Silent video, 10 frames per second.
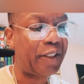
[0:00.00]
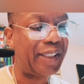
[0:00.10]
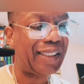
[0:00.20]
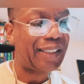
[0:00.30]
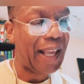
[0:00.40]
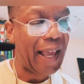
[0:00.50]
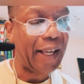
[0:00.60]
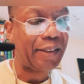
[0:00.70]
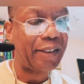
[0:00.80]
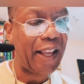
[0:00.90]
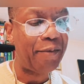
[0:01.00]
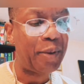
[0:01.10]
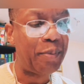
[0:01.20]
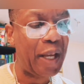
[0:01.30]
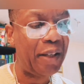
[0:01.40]
the attacks that have
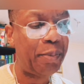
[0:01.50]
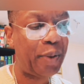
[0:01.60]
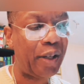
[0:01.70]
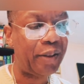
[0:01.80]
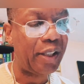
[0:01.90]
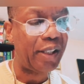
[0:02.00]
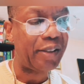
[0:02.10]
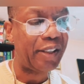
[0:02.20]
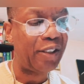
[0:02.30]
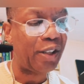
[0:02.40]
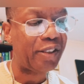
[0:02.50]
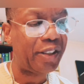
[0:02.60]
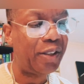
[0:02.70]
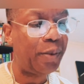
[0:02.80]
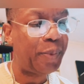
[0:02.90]
been made upon us and are
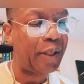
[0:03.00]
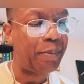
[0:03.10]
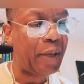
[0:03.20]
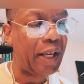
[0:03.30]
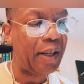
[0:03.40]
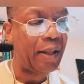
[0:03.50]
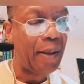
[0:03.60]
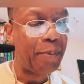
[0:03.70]
still being made